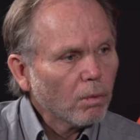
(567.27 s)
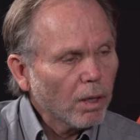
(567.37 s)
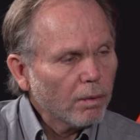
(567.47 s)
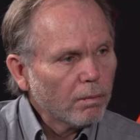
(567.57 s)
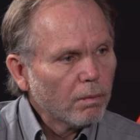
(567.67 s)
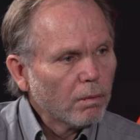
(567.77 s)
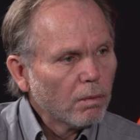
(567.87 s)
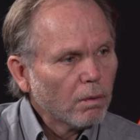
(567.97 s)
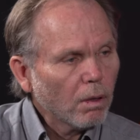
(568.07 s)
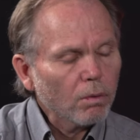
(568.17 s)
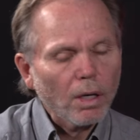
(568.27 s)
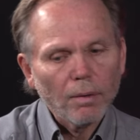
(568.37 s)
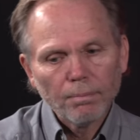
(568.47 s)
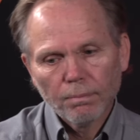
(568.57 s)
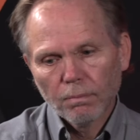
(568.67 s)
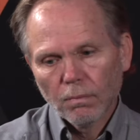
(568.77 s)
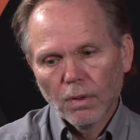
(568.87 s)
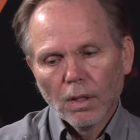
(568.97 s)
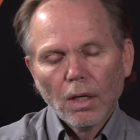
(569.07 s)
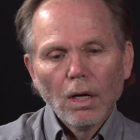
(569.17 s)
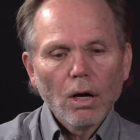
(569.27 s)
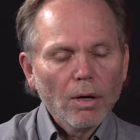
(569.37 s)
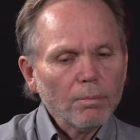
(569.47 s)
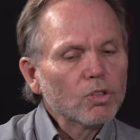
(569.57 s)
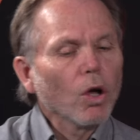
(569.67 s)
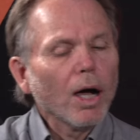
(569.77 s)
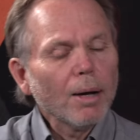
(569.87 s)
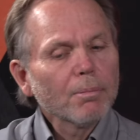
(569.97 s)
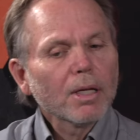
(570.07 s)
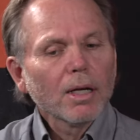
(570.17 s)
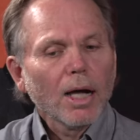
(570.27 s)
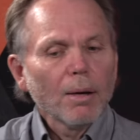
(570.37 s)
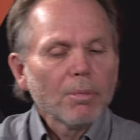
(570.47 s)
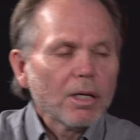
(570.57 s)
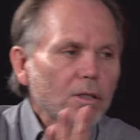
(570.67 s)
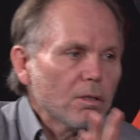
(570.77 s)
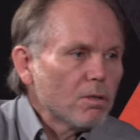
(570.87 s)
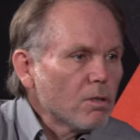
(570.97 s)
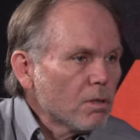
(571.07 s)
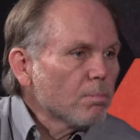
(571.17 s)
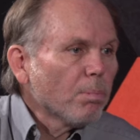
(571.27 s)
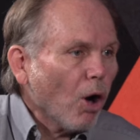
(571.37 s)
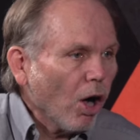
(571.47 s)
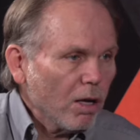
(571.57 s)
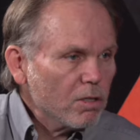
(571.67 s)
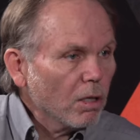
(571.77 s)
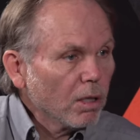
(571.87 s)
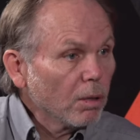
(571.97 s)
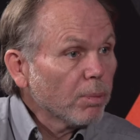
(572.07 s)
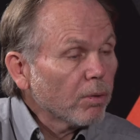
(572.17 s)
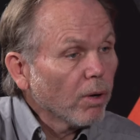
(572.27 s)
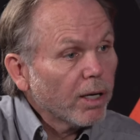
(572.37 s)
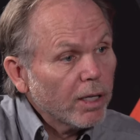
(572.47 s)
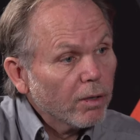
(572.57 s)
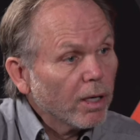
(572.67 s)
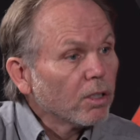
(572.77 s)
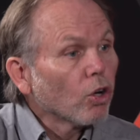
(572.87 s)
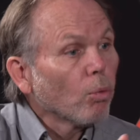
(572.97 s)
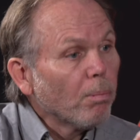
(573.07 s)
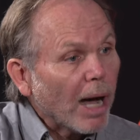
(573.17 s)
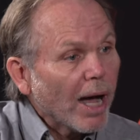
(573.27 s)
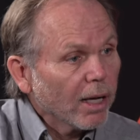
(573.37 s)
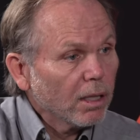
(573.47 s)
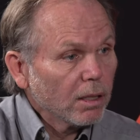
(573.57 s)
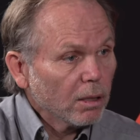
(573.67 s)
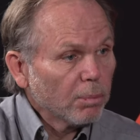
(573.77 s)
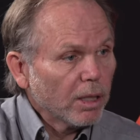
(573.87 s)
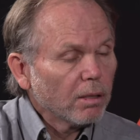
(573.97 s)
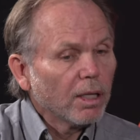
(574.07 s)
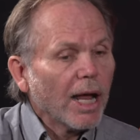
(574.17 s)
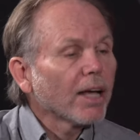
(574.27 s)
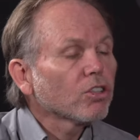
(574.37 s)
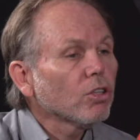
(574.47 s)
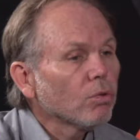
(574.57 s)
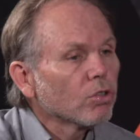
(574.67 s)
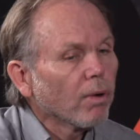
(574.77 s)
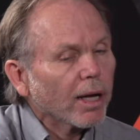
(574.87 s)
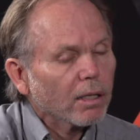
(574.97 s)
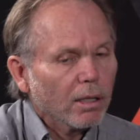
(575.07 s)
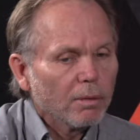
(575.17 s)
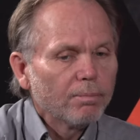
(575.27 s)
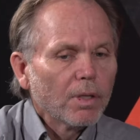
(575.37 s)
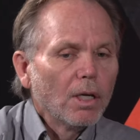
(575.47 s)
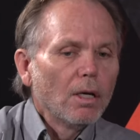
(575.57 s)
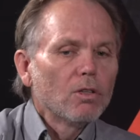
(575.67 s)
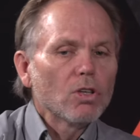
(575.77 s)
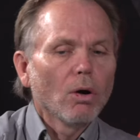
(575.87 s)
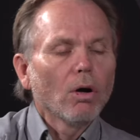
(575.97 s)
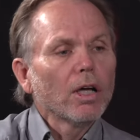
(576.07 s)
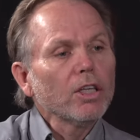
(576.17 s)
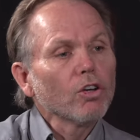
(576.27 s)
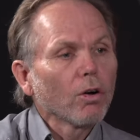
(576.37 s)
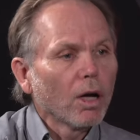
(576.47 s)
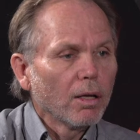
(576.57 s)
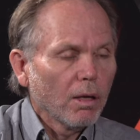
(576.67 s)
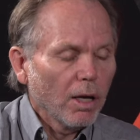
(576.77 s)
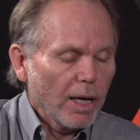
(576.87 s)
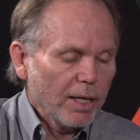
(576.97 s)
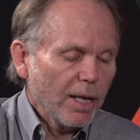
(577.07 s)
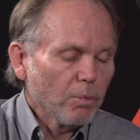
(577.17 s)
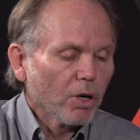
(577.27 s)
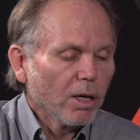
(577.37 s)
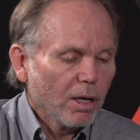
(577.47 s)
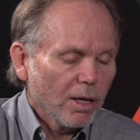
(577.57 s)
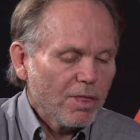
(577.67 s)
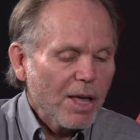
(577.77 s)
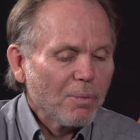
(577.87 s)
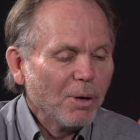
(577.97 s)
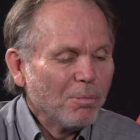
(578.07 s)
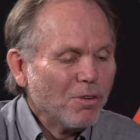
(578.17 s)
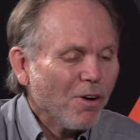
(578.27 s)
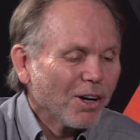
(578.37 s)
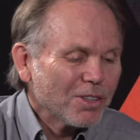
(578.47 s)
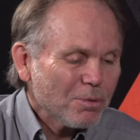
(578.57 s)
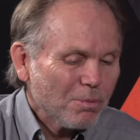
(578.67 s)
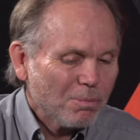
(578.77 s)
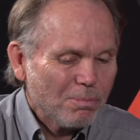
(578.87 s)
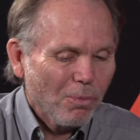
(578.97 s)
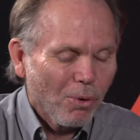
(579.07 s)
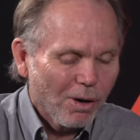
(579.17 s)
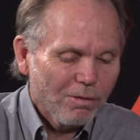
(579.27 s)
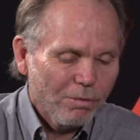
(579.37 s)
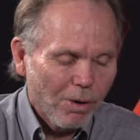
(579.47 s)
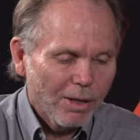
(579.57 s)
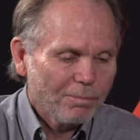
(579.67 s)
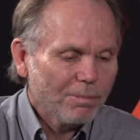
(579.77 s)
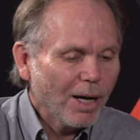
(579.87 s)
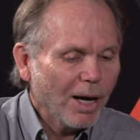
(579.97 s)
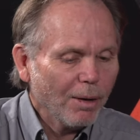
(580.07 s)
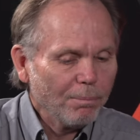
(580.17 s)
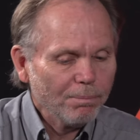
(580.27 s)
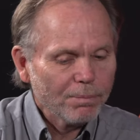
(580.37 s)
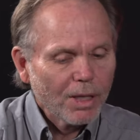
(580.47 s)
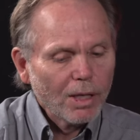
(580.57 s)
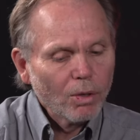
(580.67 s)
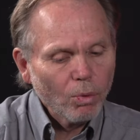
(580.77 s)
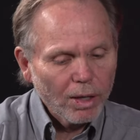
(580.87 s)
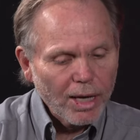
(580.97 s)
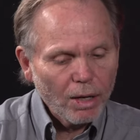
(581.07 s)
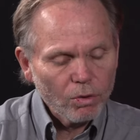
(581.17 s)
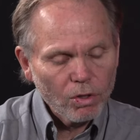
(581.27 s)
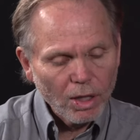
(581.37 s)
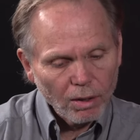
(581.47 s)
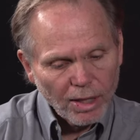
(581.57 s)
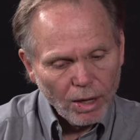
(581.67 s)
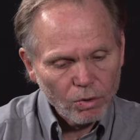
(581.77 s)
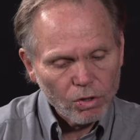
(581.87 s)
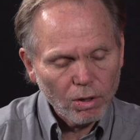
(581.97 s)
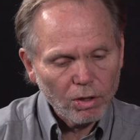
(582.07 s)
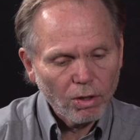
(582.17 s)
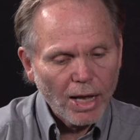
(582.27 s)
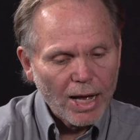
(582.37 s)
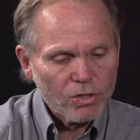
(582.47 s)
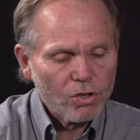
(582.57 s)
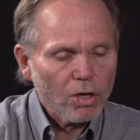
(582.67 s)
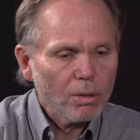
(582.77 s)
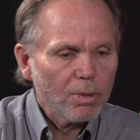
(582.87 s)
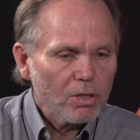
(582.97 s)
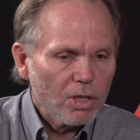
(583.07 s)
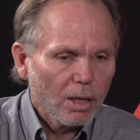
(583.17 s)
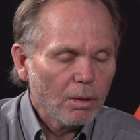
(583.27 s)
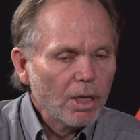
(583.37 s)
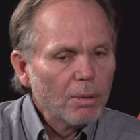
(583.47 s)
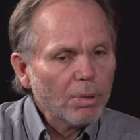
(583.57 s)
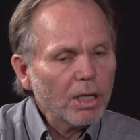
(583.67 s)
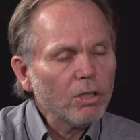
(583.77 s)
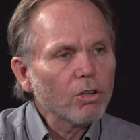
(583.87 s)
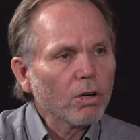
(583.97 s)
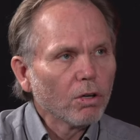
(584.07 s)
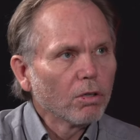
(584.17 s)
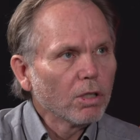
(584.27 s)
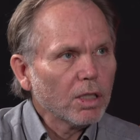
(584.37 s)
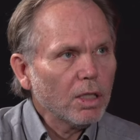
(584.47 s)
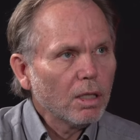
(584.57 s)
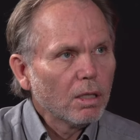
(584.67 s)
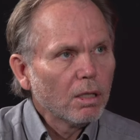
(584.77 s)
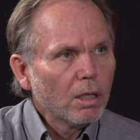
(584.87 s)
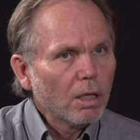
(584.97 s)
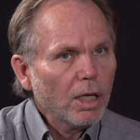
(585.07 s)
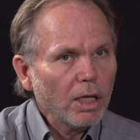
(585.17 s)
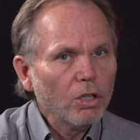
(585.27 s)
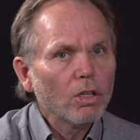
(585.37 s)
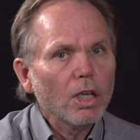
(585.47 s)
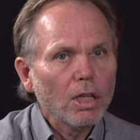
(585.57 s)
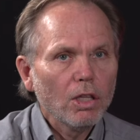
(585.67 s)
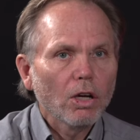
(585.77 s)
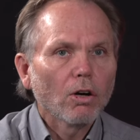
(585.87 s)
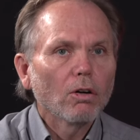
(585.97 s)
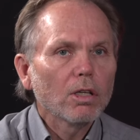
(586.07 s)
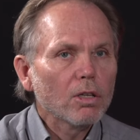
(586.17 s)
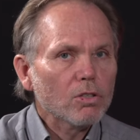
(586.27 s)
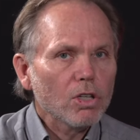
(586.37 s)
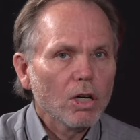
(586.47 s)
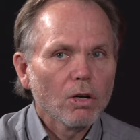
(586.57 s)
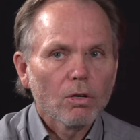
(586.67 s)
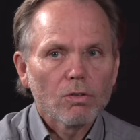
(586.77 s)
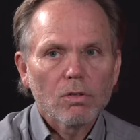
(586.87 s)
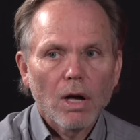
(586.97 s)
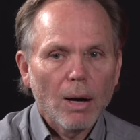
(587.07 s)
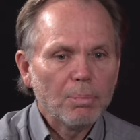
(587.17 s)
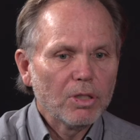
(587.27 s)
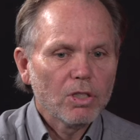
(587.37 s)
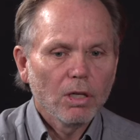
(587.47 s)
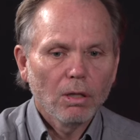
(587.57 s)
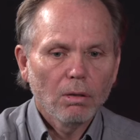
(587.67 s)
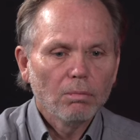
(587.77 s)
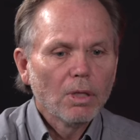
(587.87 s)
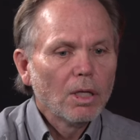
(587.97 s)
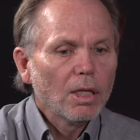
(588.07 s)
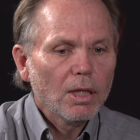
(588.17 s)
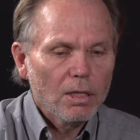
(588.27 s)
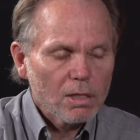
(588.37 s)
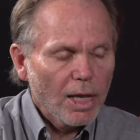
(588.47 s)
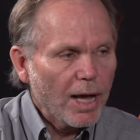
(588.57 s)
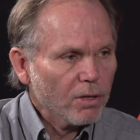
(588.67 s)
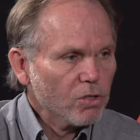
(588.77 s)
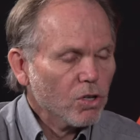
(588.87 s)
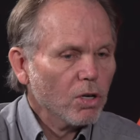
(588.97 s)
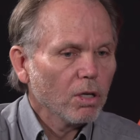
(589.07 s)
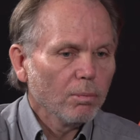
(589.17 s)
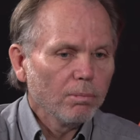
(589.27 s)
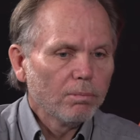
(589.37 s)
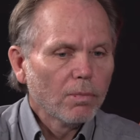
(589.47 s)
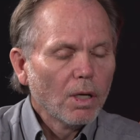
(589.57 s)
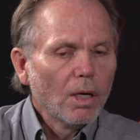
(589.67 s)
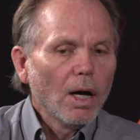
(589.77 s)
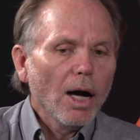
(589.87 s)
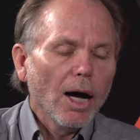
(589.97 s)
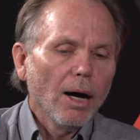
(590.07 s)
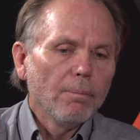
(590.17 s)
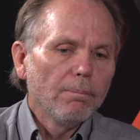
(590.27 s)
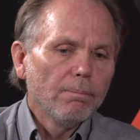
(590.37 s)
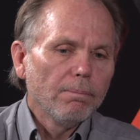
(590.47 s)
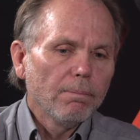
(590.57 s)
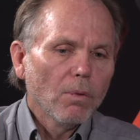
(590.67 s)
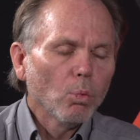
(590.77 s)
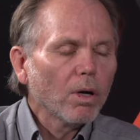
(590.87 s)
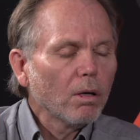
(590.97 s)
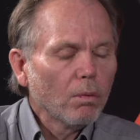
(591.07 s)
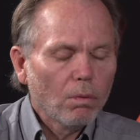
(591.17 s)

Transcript: Right. Okay. All right, so I'm gonna I'm gonna pause a little bit right here and go back a little bit and ask you directly. Sure. So in your uh, and then we're gonna then we'll move on to more of what um, what count the council in your last term has done. But in your early in in the earliest years up until this last term, um, what